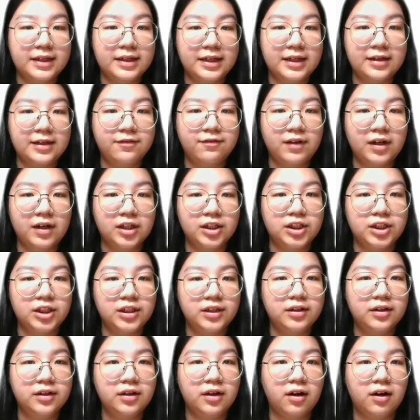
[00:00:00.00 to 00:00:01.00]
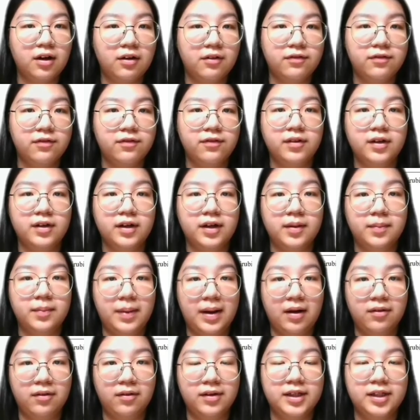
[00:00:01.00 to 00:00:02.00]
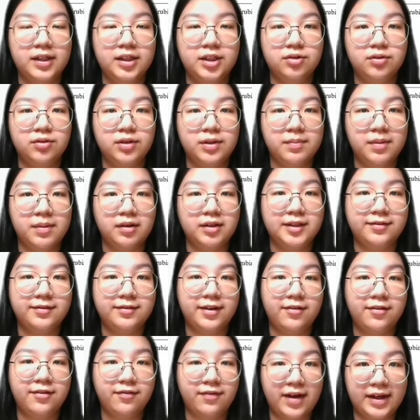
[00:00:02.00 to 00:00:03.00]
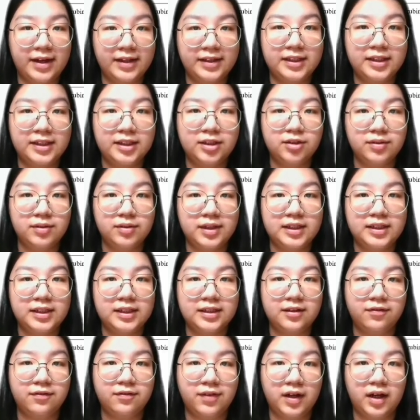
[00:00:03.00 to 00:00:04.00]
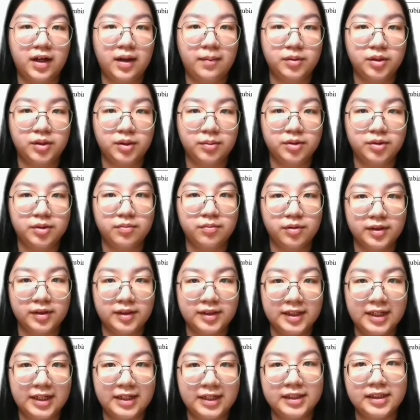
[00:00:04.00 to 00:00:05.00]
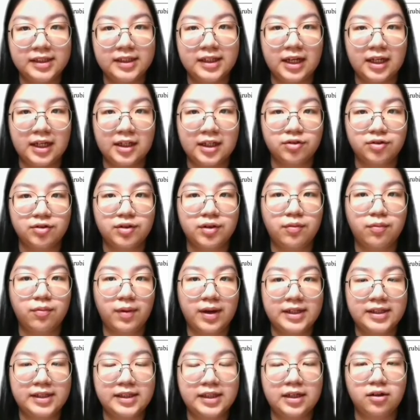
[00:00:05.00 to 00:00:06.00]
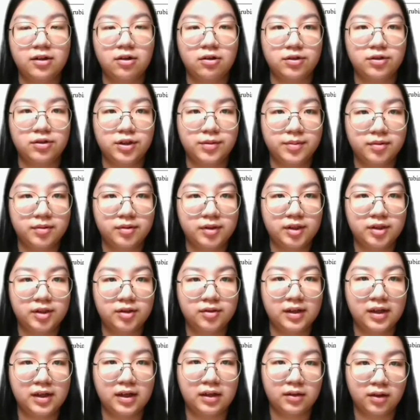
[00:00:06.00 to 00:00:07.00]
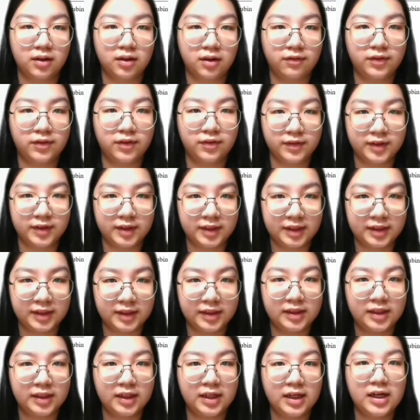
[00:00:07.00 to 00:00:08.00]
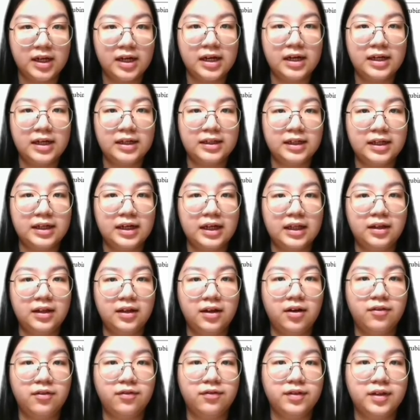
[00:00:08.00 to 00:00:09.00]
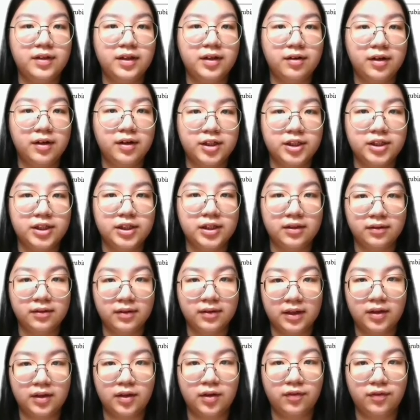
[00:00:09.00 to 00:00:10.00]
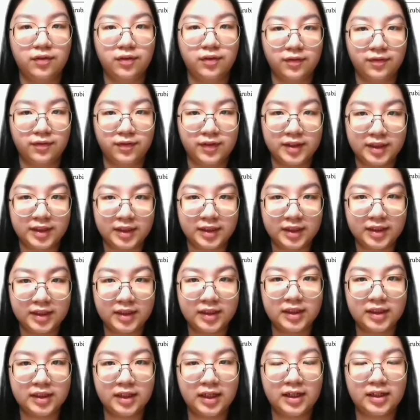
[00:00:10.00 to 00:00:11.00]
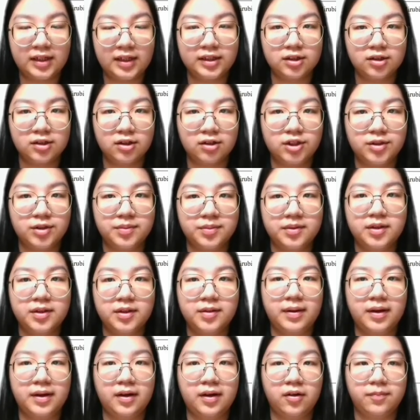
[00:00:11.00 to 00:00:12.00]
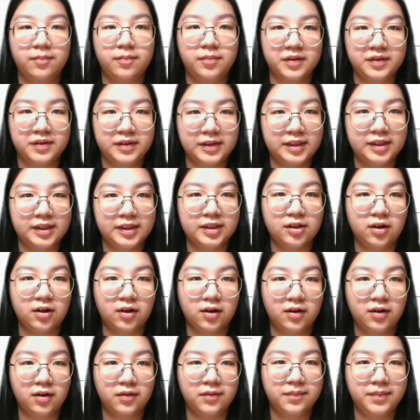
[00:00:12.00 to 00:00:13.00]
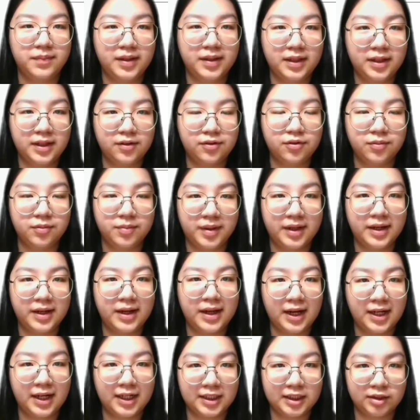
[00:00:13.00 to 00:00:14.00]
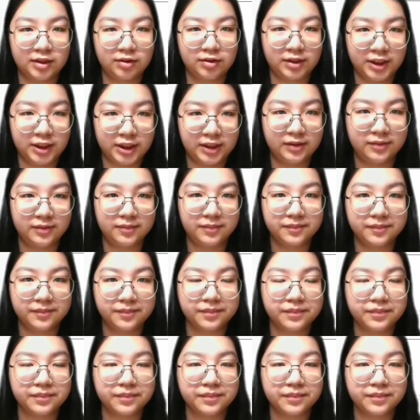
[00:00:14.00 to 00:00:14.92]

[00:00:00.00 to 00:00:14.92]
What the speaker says: The function of a bile is to emulsify fats, to ease the fat absorption process, excrete waste, and contributes to the color of the feces. The color of the greenish yellow color of the feces is contributed by a process called bilirubin excretion.